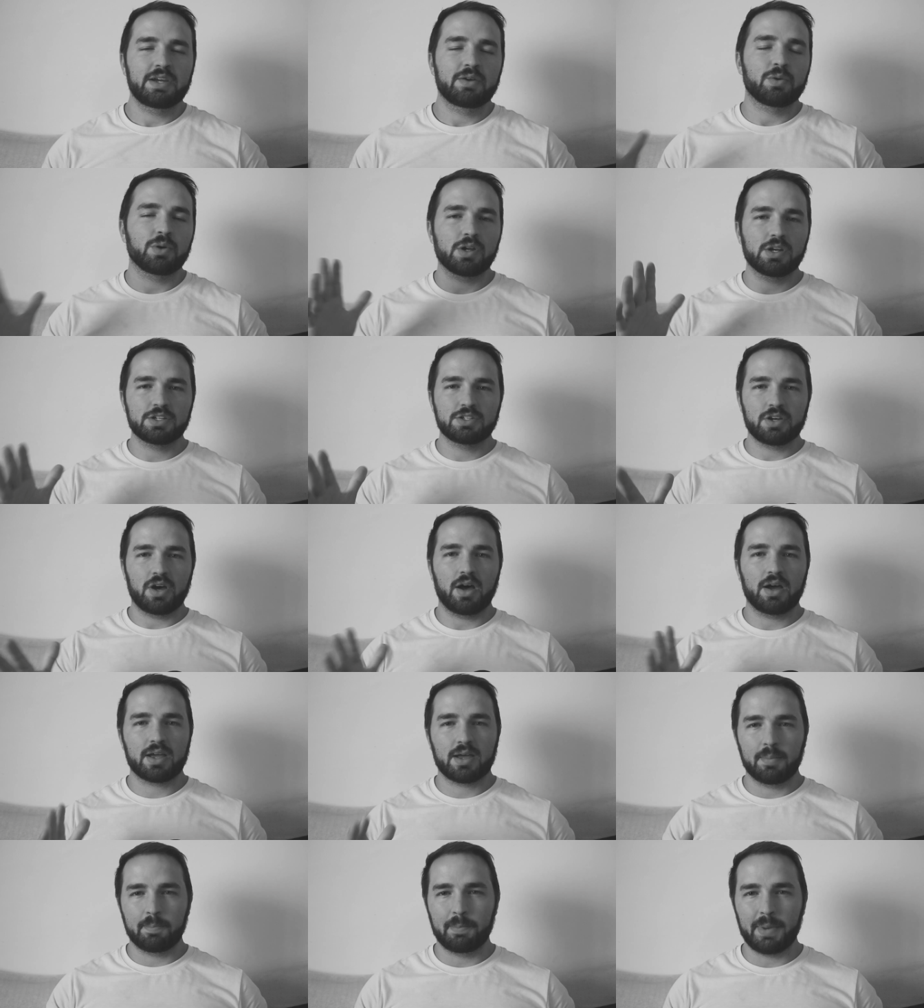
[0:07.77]
We're going to
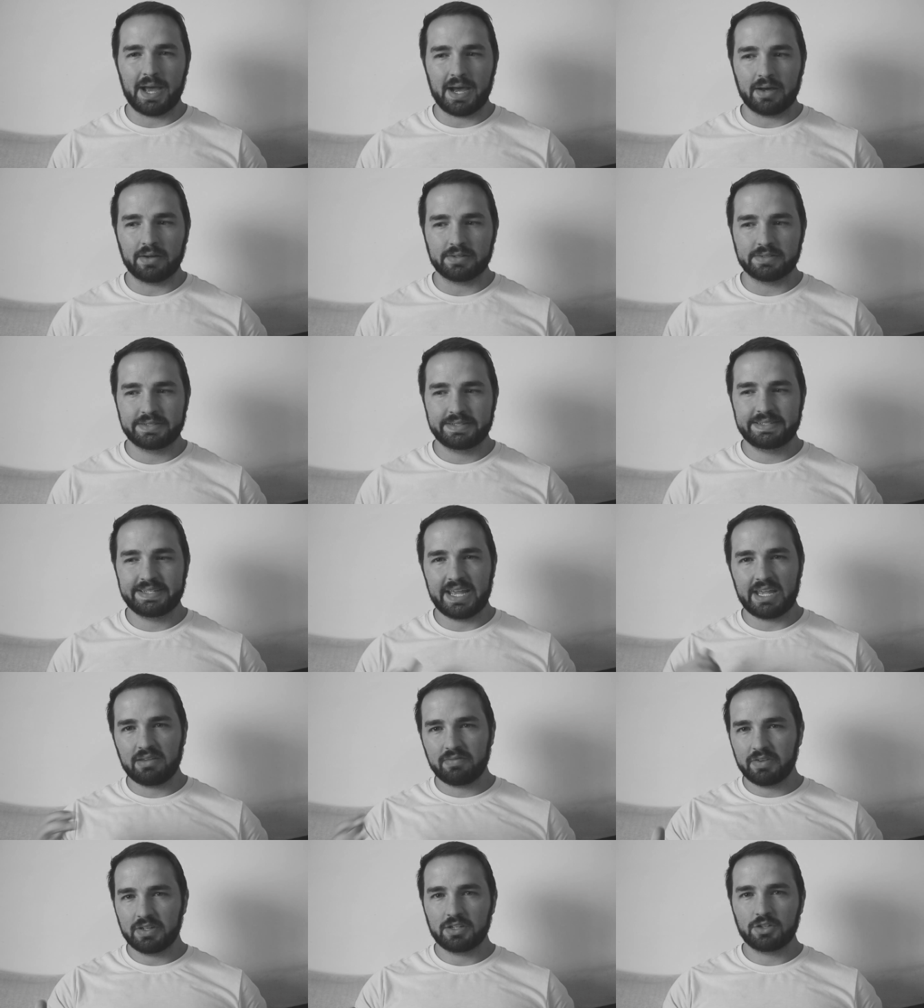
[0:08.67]
talk about
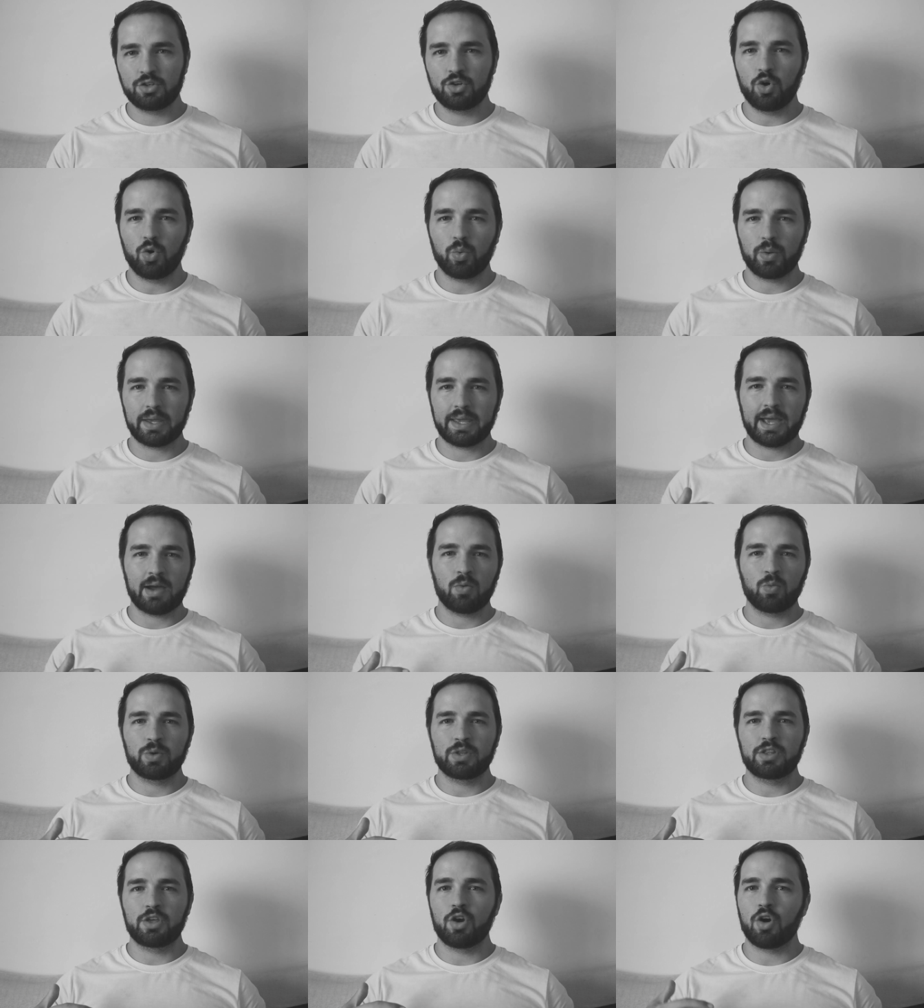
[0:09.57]
David going out
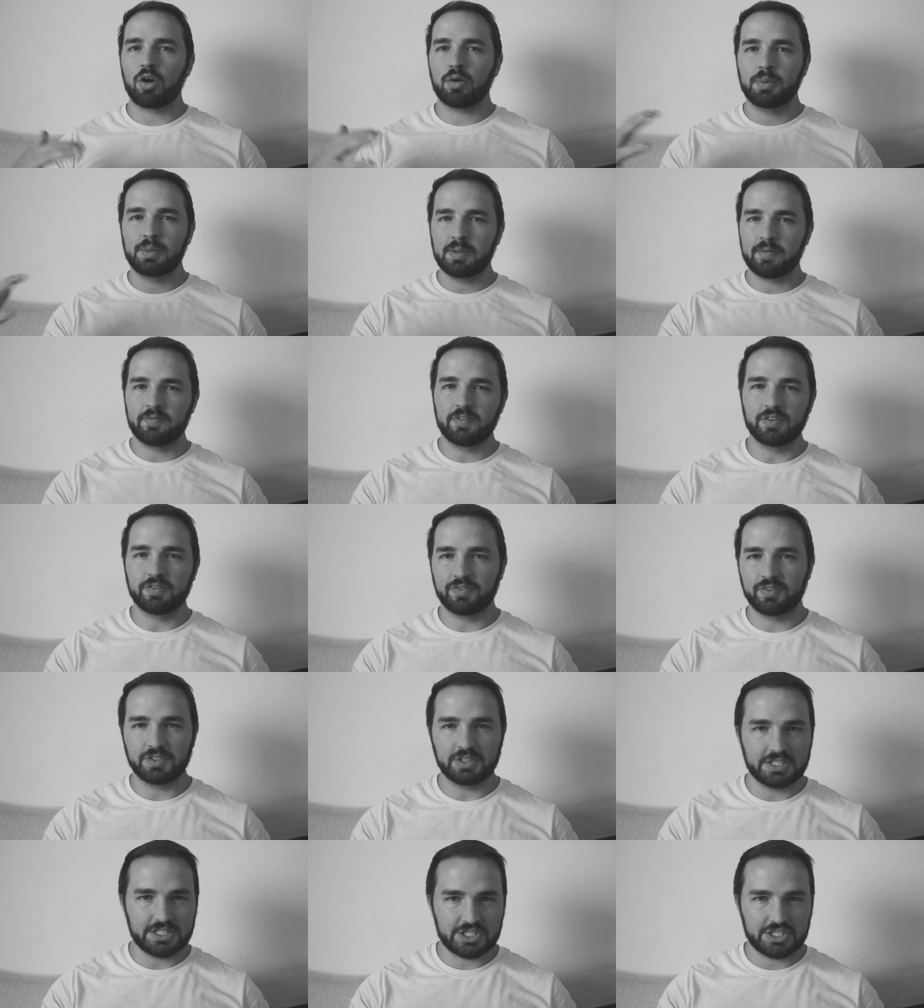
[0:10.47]
with the army of the
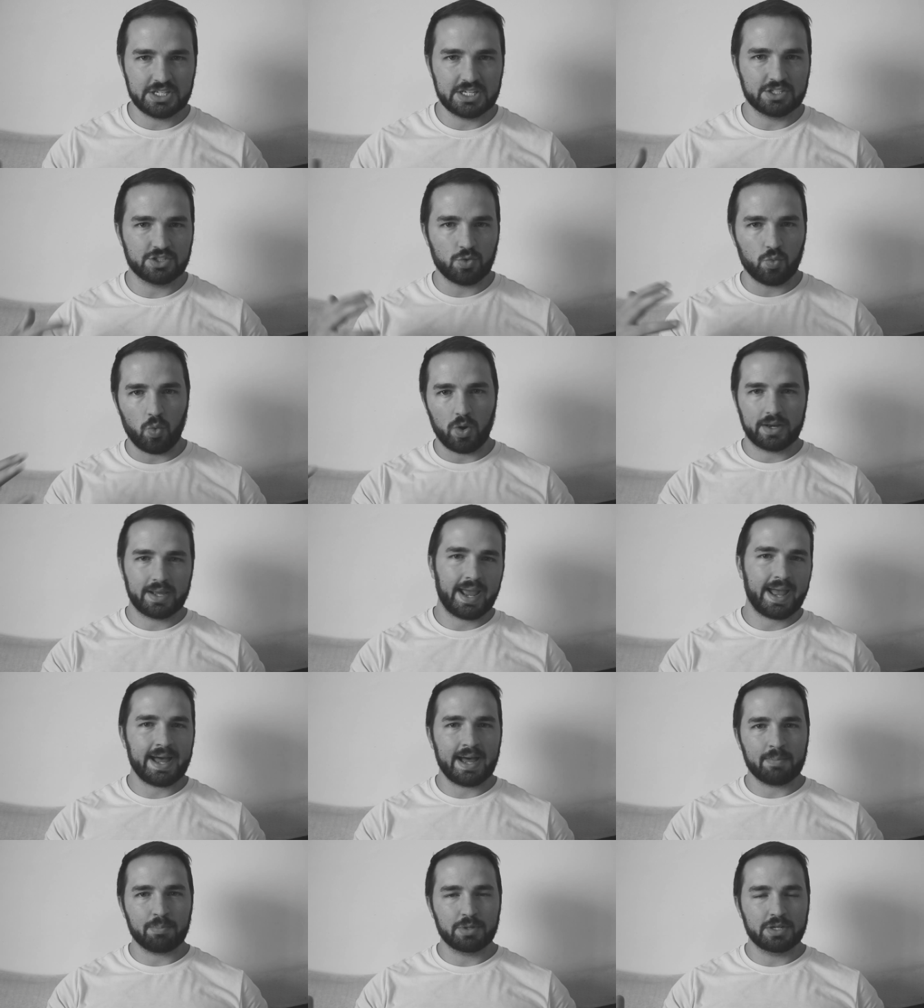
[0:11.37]
Philistines and what
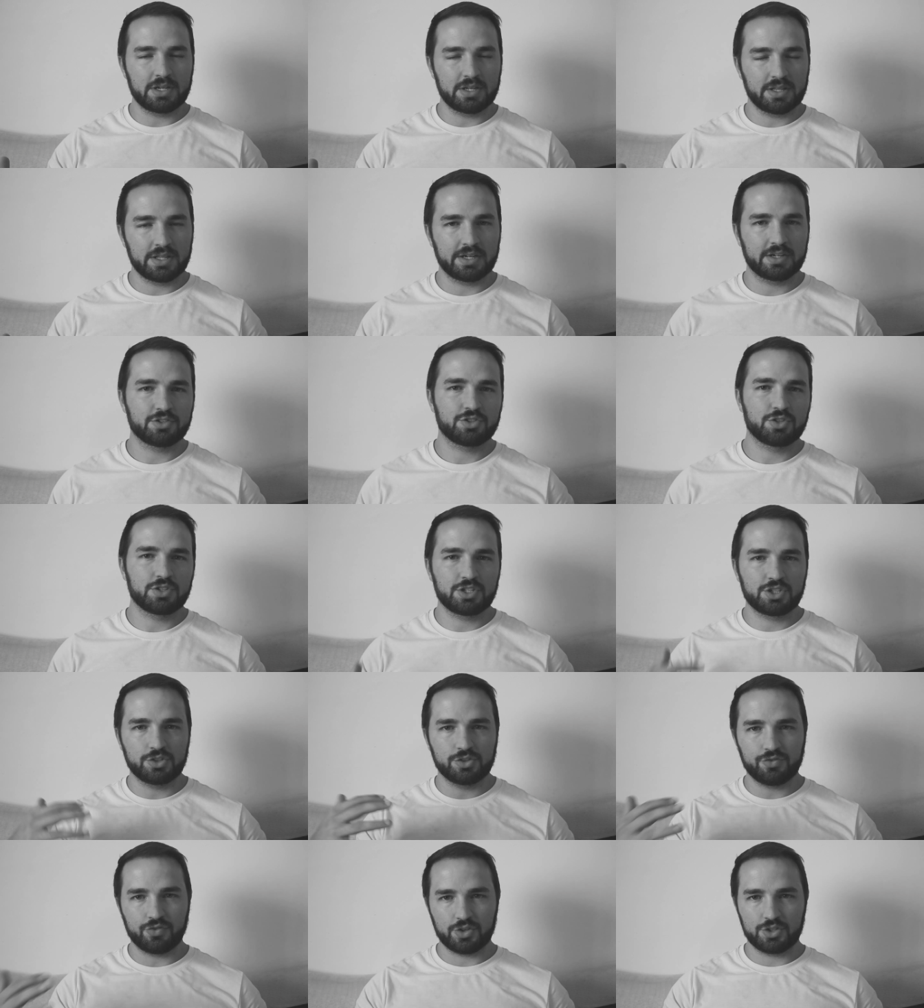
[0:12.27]
happened there. So,
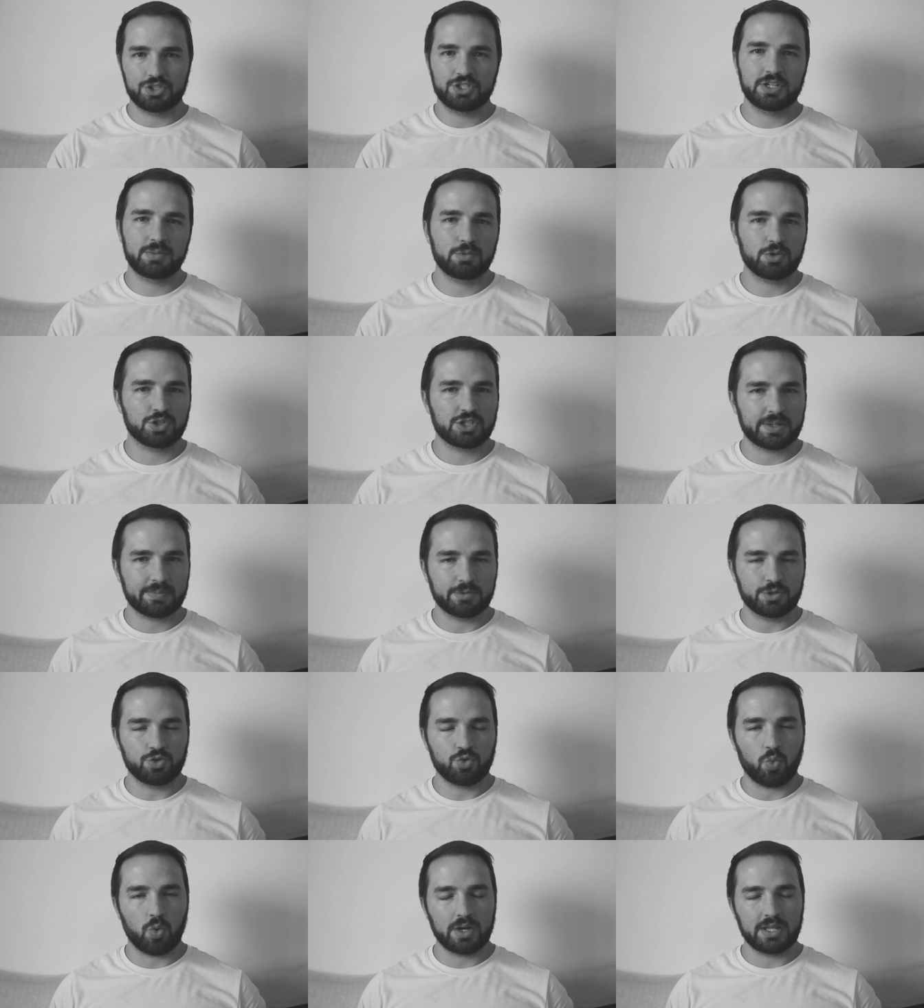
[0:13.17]
this is 1 Samuel chapter
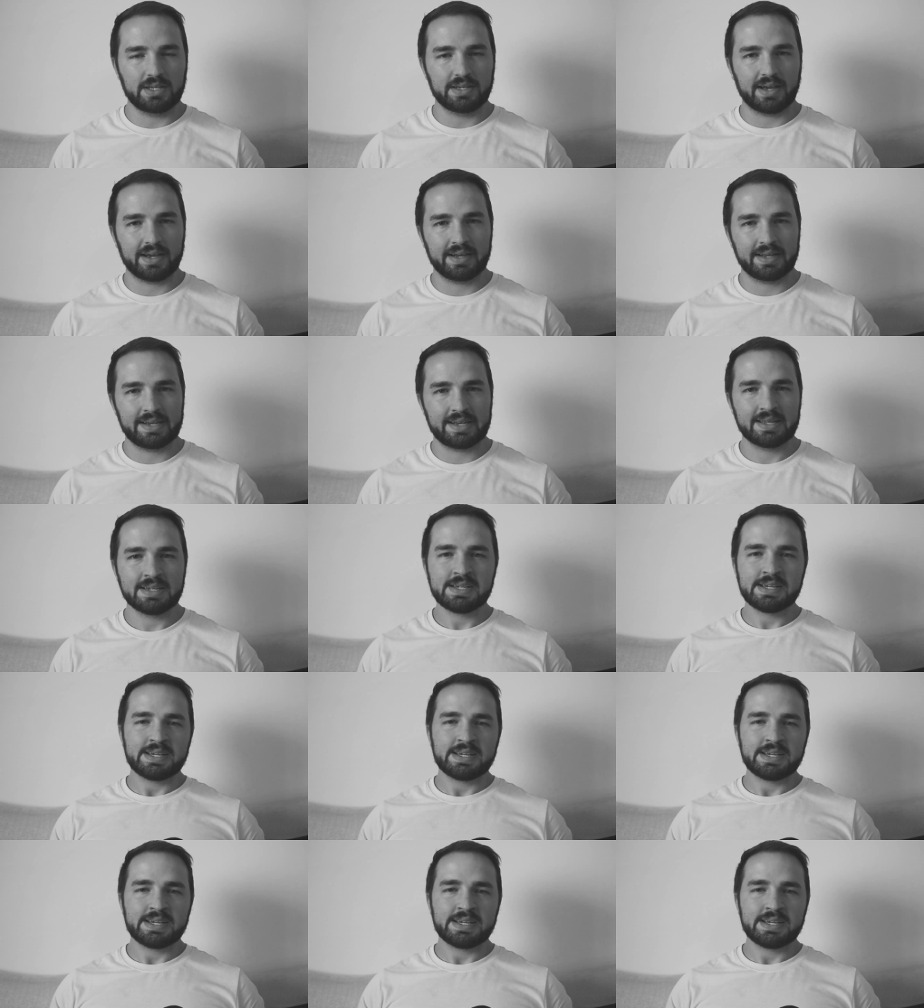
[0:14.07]
29.